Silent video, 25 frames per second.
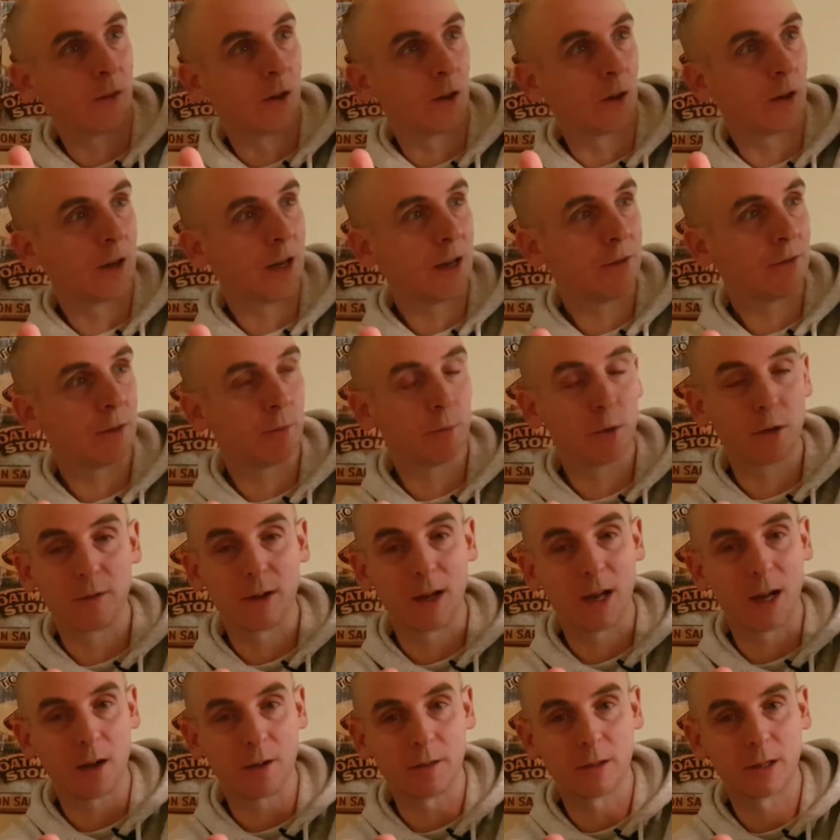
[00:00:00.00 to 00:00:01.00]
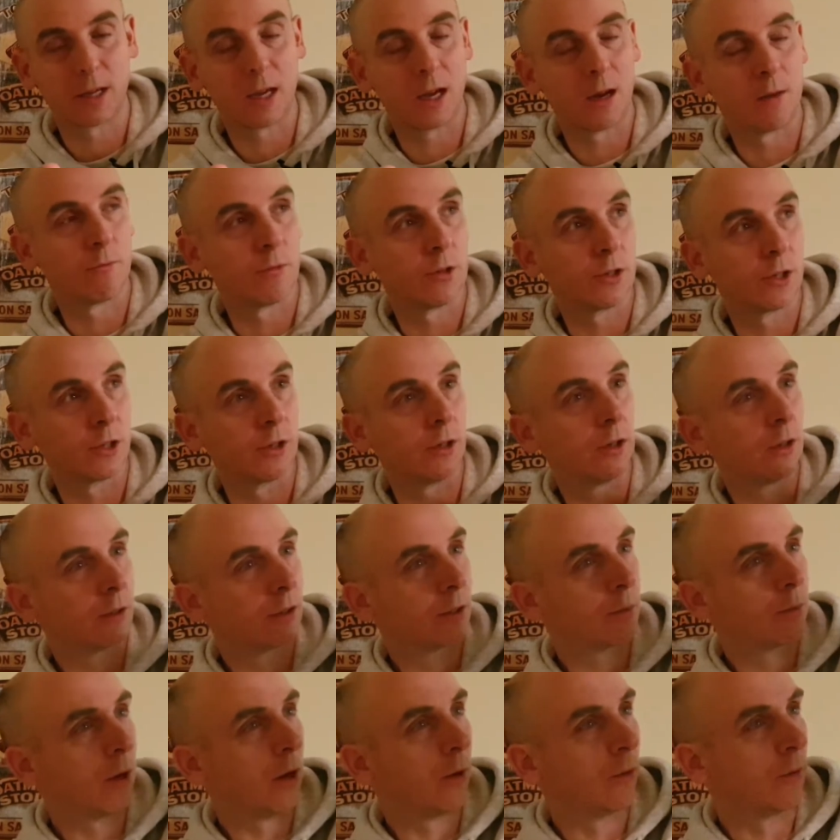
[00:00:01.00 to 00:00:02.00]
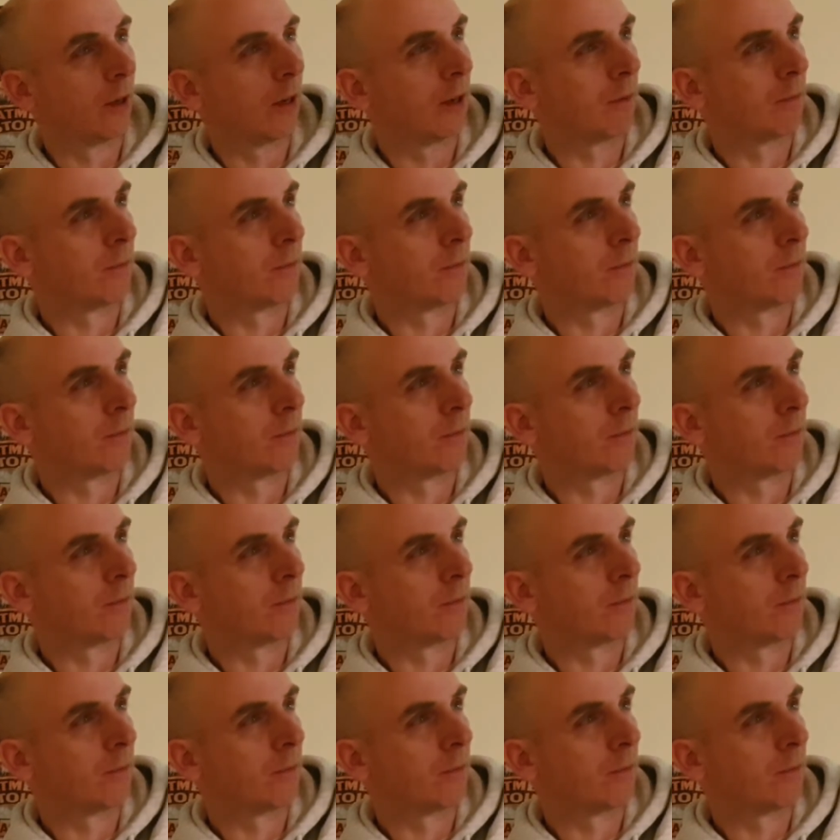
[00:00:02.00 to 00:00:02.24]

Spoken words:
I'm gonna have to move it out of the camera shot to hold it